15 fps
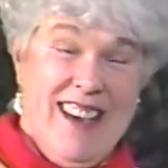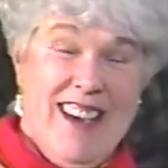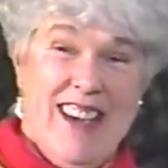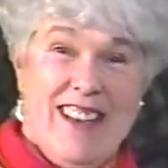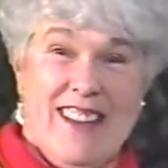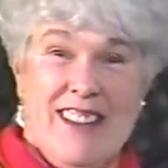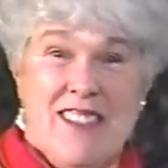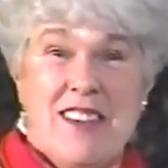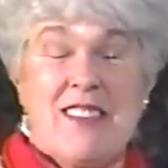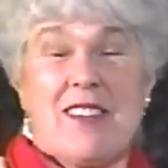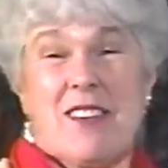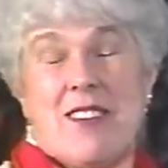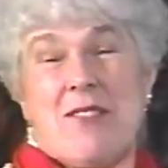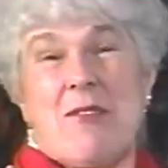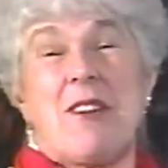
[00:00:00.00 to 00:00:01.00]
And the thing
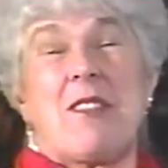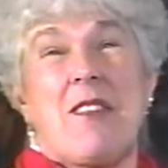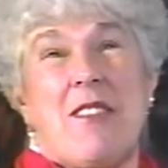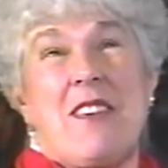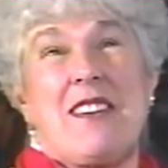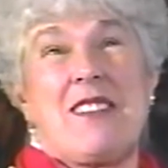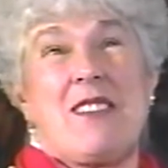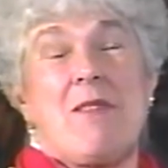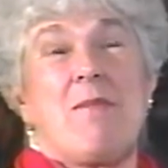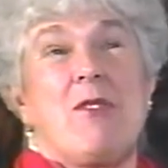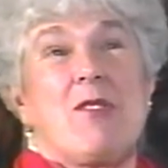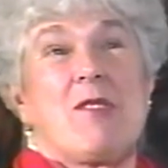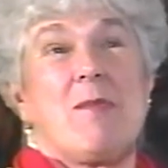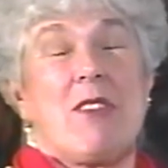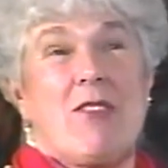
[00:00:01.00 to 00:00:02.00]
that, one of the things that
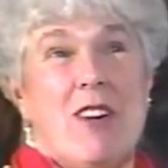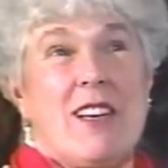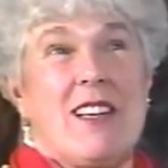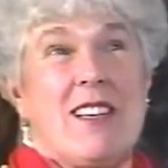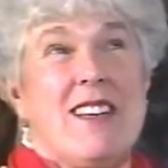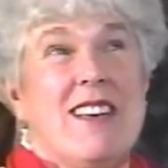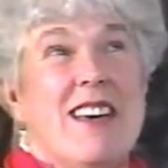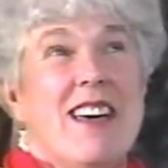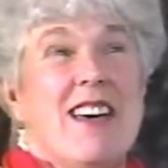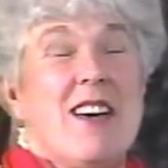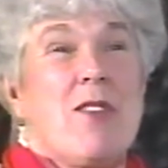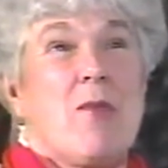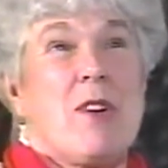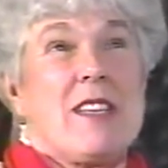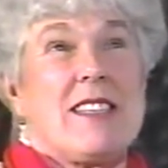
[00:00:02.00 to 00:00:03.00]
amused me greatly
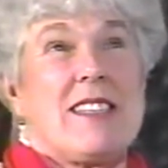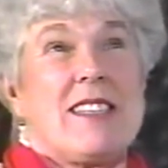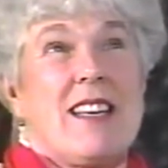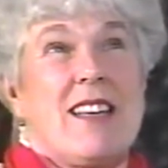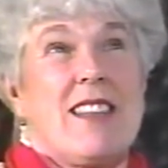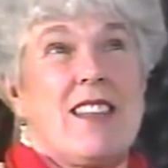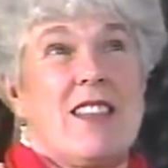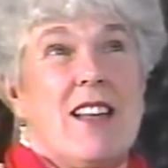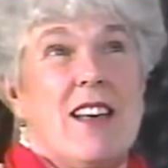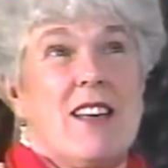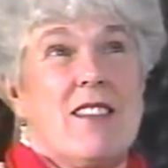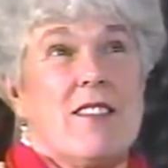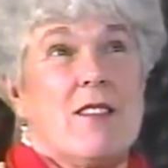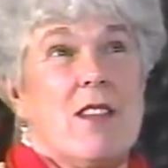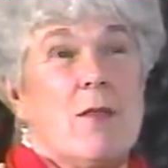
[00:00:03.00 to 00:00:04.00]
was
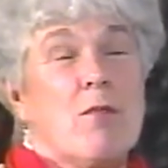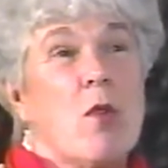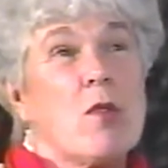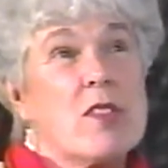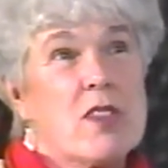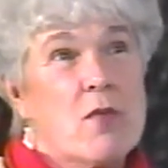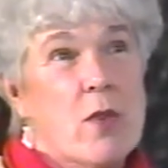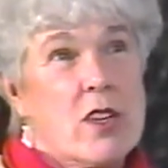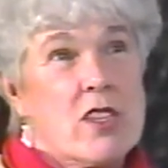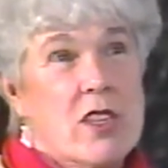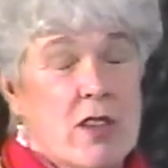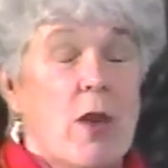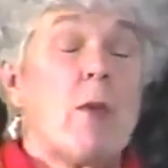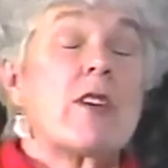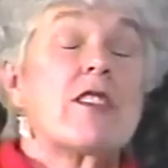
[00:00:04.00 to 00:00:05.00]
that most of what,
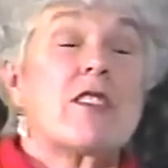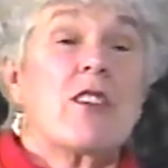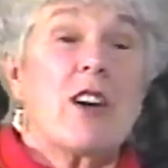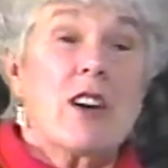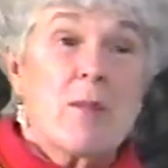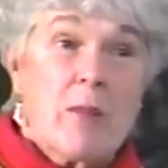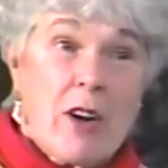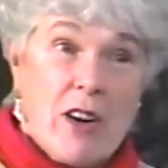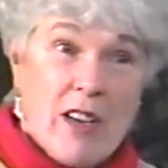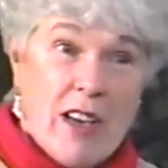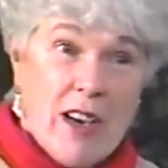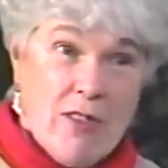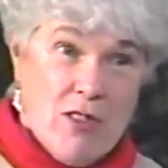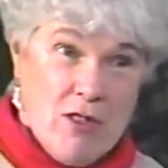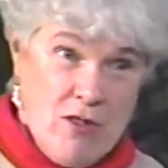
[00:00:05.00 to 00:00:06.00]
they went to the garden party
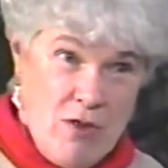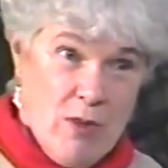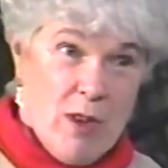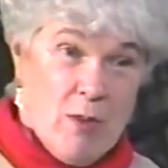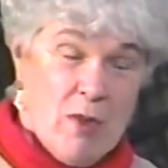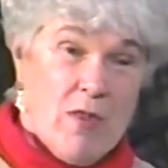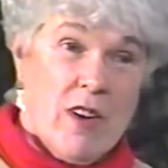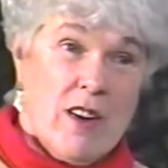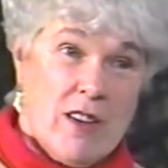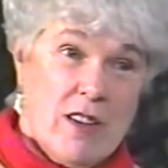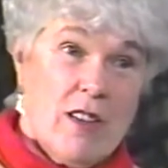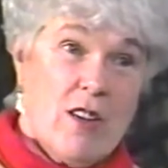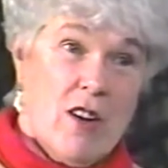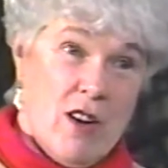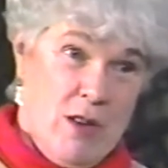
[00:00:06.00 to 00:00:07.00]
after too, they were invited to
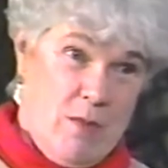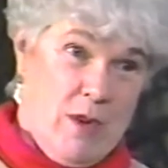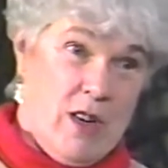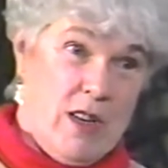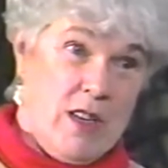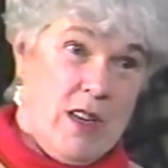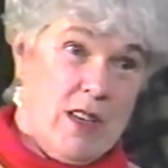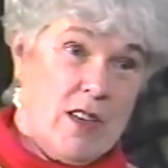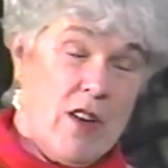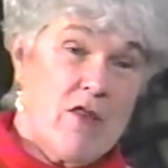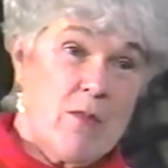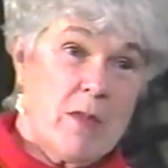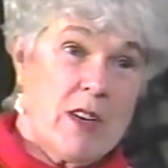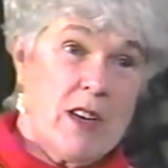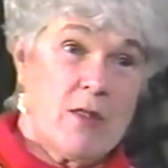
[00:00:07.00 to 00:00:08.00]
the garden party at
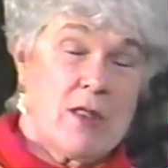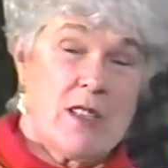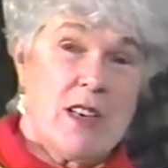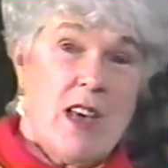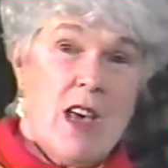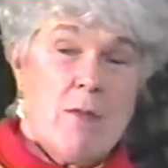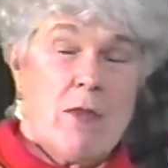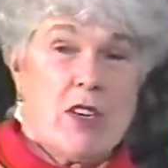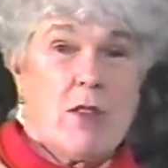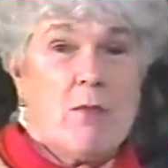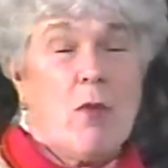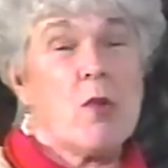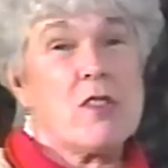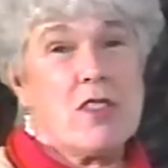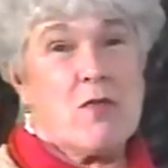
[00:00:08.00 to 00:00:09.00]
Government House, but
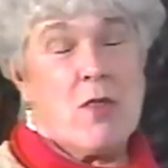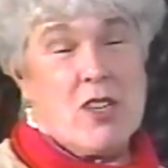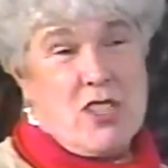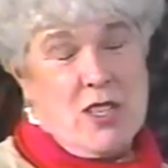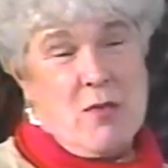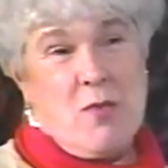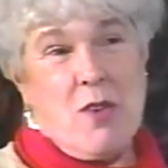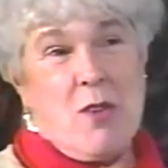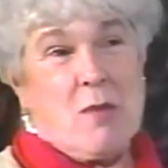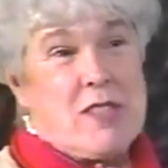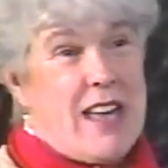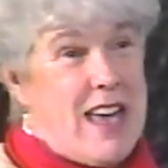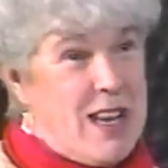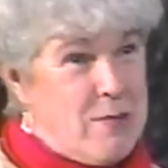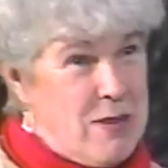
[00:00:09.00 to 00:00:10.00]
most of what she wore was
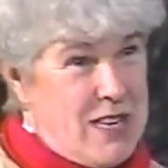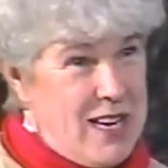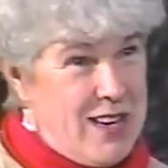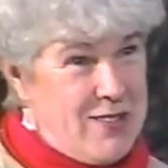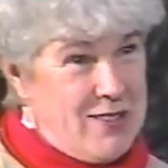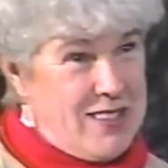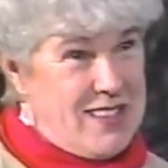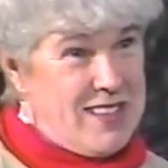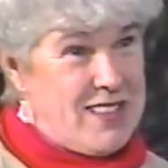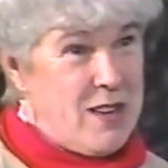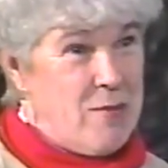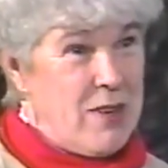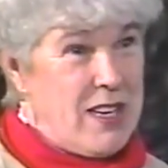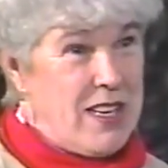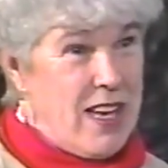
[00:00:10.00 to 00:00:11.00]
hand-me-downs.
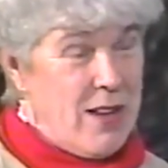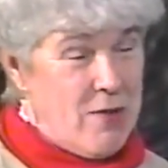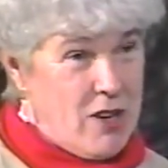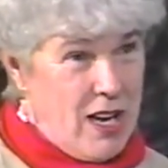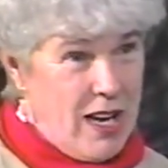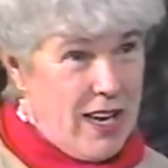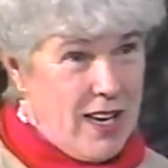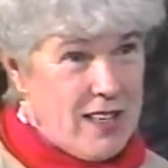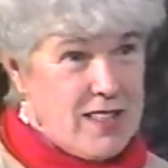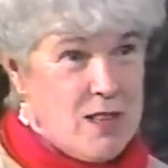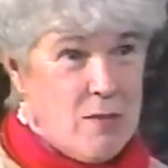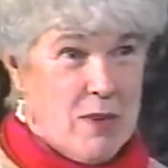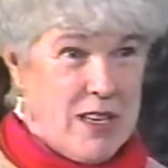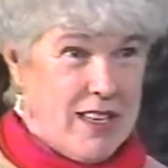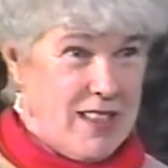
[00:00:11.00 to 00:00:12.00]
Somebody gave her a hat,
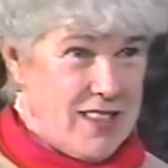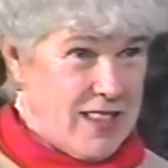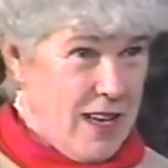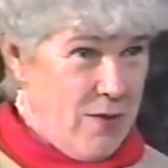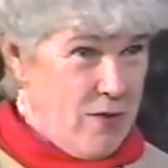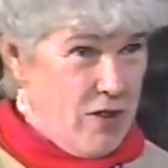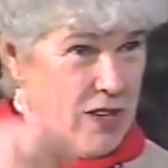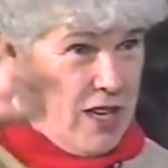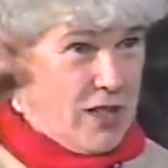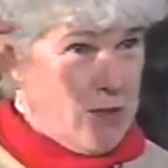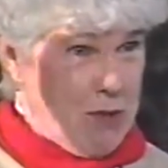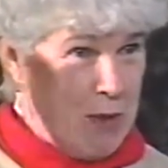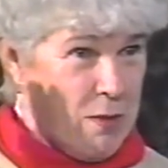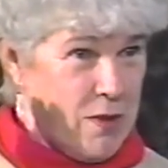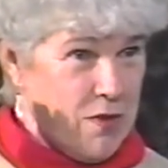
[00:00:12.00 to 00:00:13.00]
somebody else gave her a nice
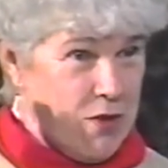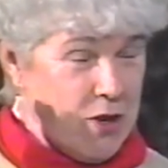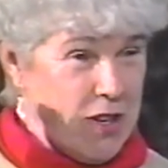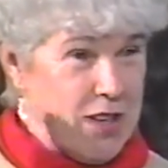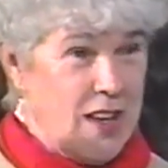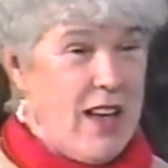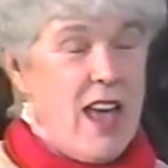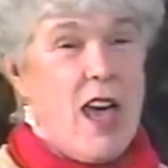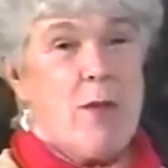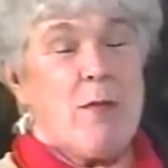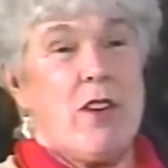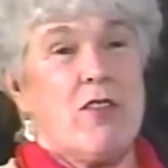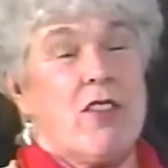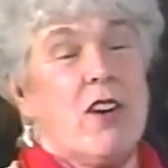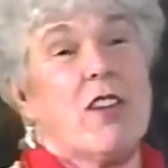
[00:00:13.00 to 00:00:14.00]
ribbon for it, and
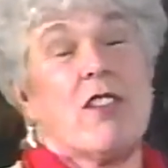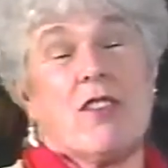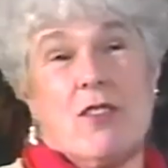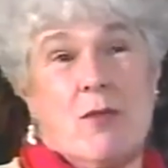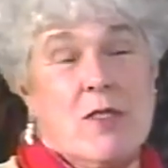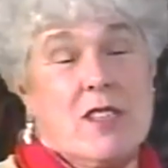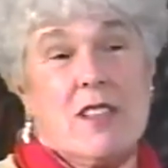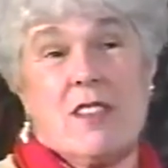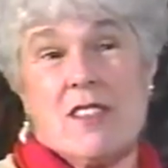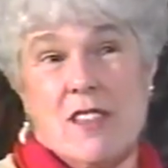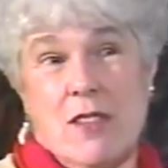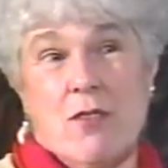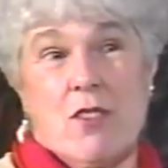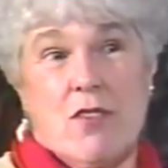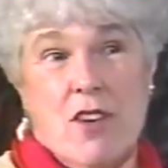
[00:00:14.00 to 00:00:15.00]
my father, who was in the
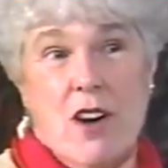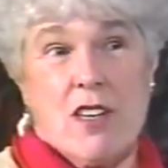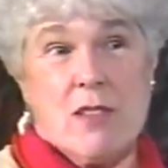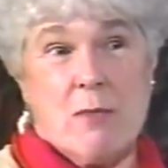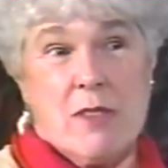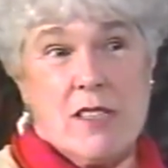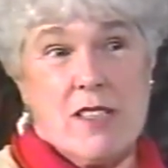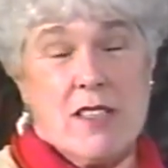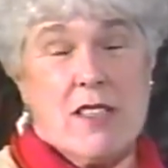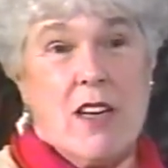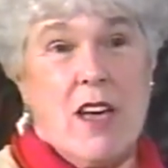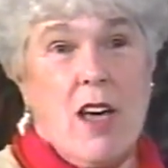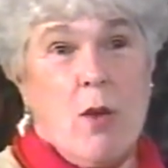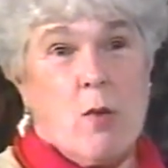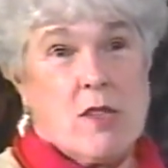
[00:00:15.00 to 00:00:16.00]
Silver Fox business,
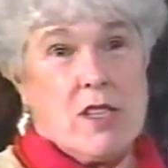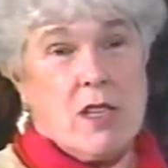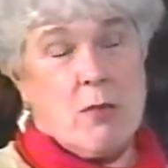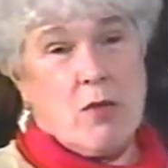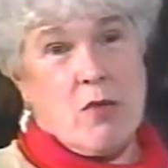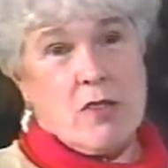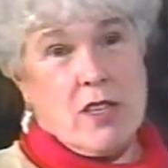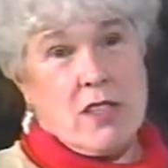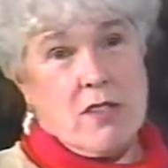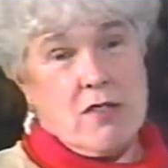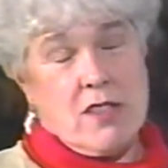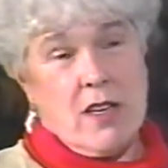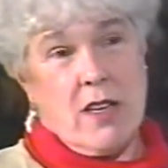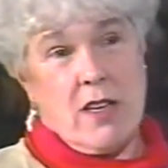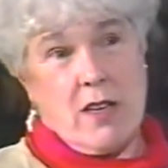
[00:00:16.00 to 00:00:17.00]
was in the process of
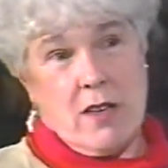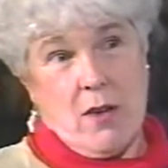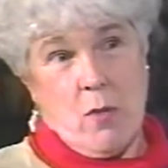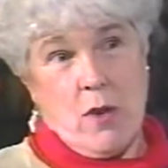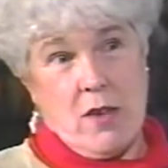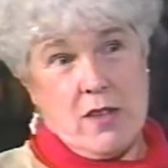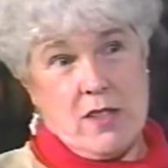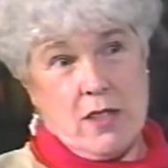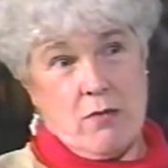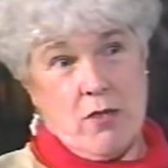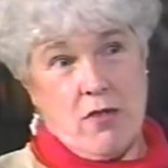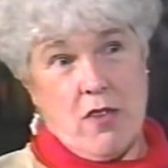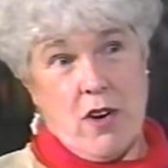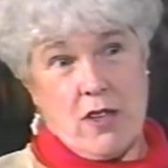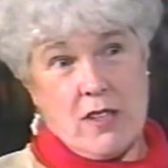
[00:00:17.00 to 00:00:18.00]
selling one of the Silver
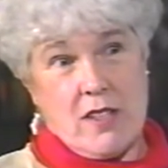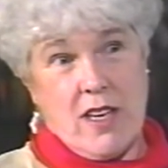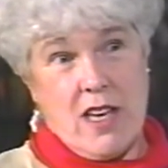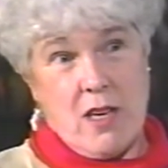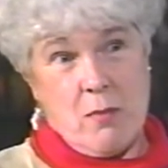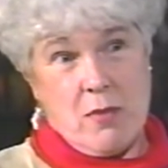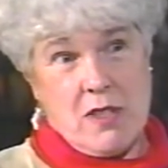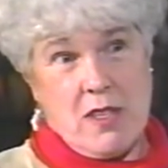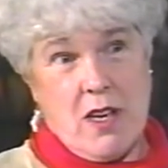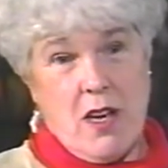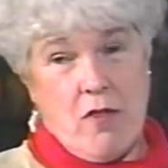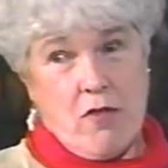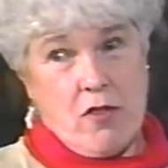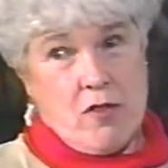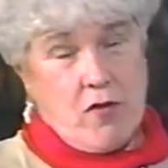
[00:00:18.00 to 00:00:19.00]
Fox capes
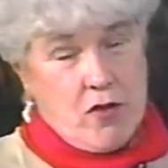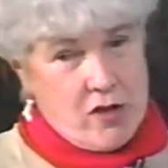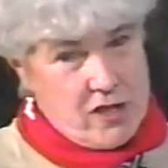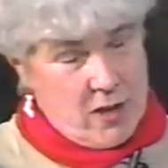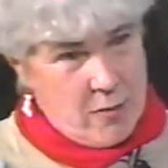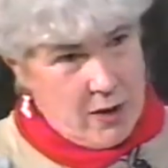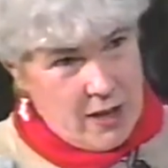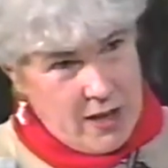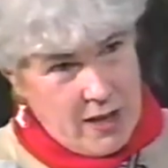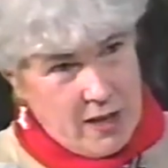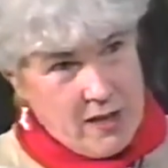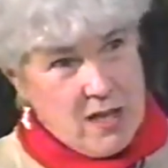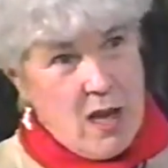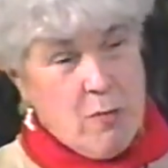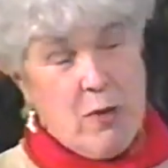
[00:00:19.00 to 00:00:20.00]
for somebody
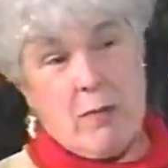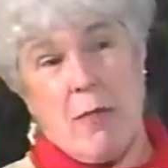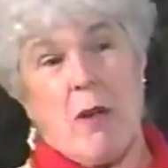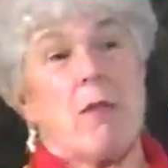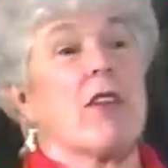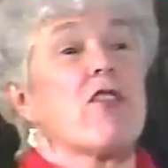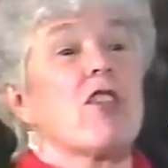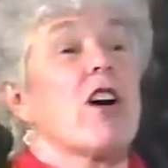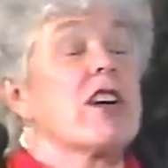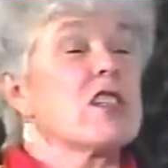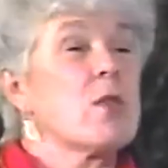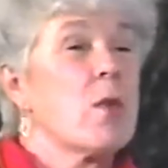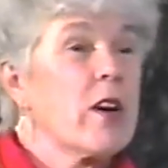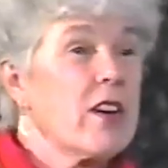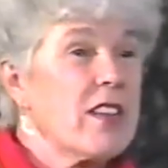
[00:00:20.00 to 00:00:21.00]
else, but my mother got
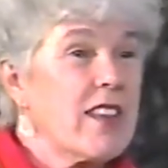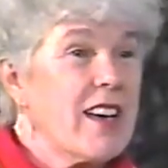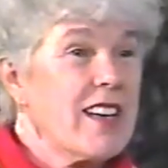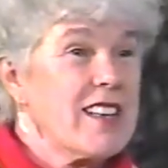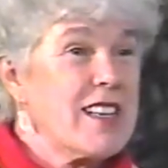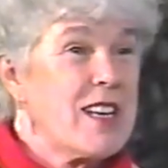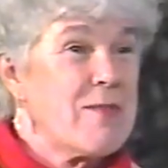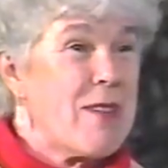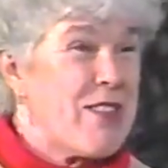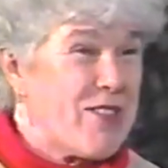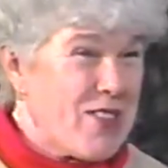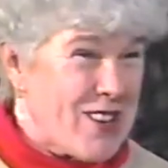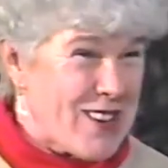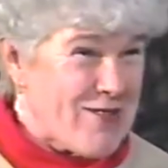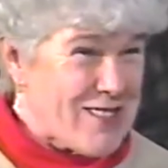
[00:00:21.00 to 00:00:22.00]
to wear it that day
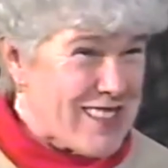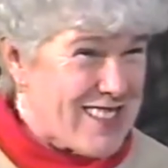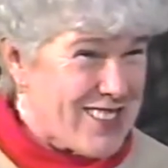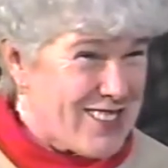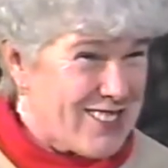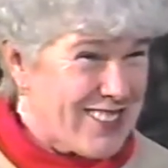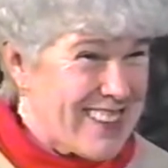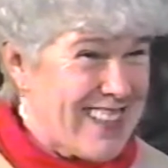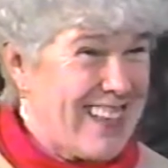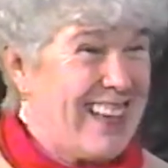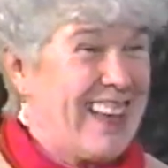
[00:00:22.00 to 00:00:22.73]
before it was sold.